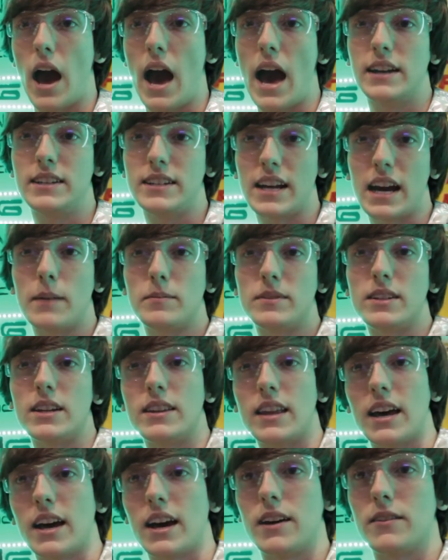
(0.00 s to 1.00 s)
adapted
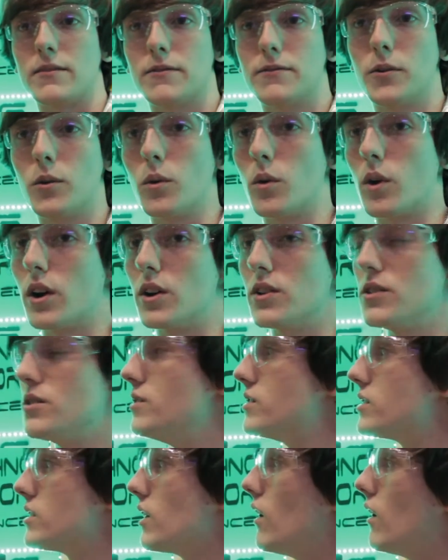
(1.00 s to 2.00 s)
that for
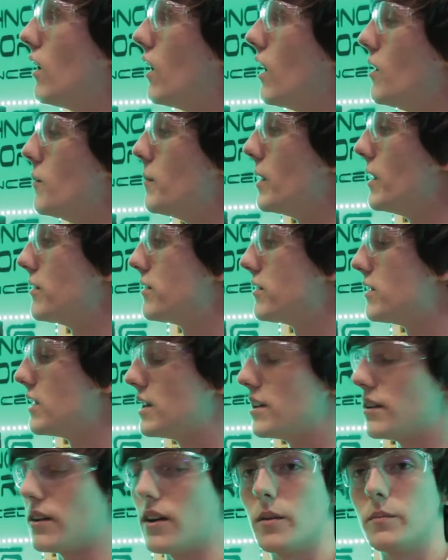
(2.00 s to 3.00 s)
use on both
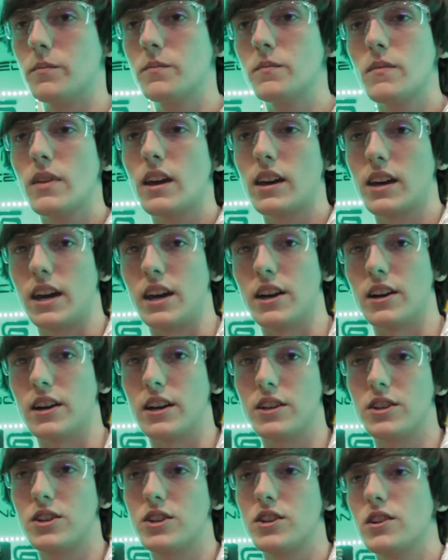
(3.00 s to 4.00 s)
the um,
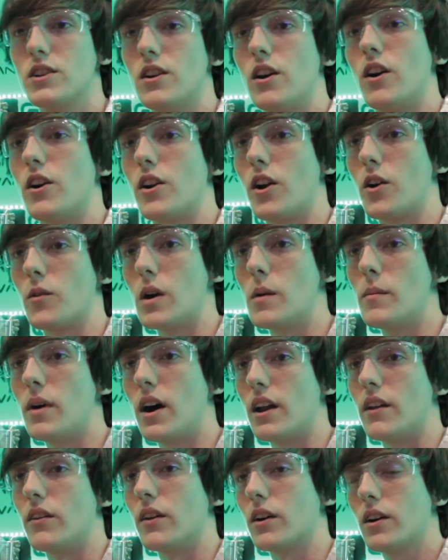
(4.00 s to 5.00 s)
carriage on our
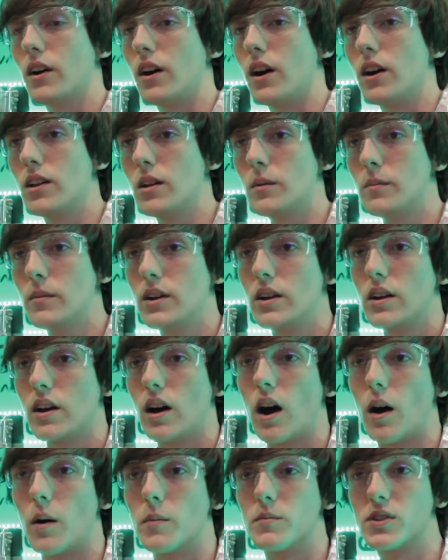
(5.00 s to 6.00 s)
robot and the column.
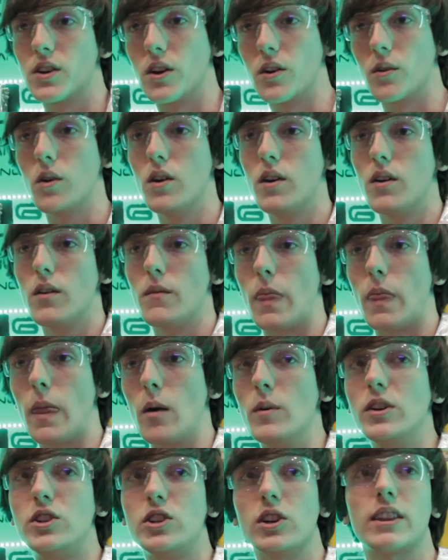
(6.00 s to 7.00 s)
Um, so
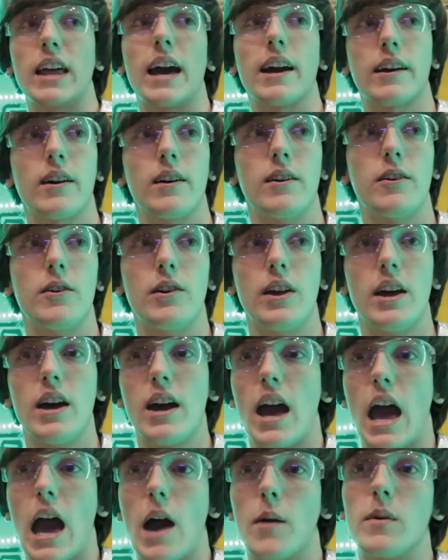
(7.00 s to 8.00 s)
we took that code
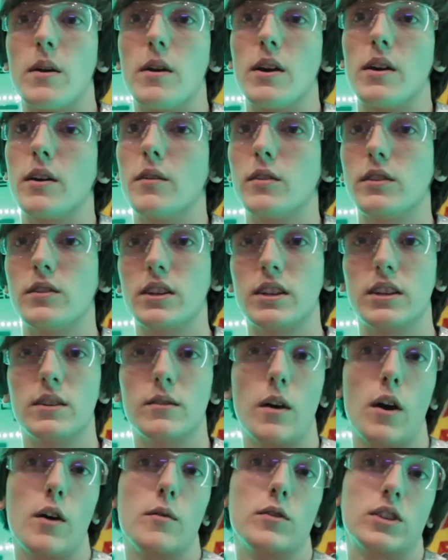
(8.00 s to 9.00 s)
and we
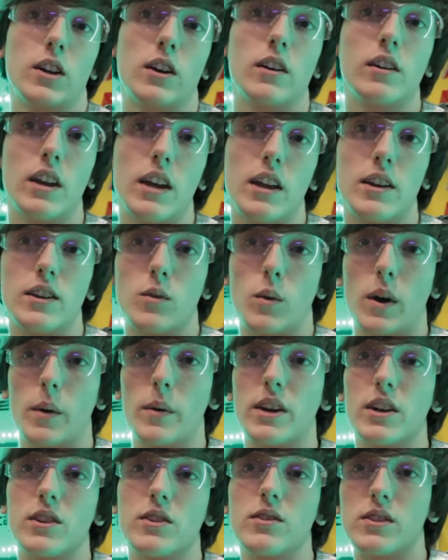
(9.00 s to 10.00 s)
turned it into where
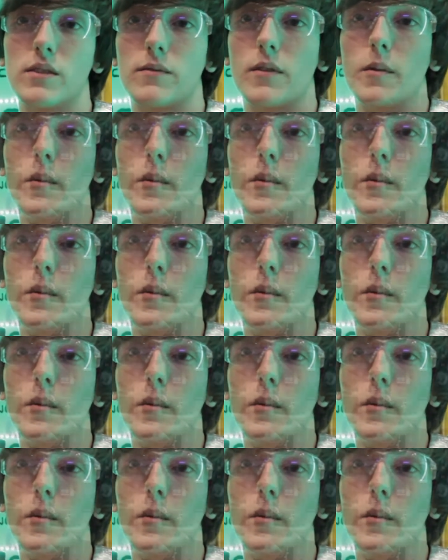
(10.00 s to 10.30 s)
we could use it for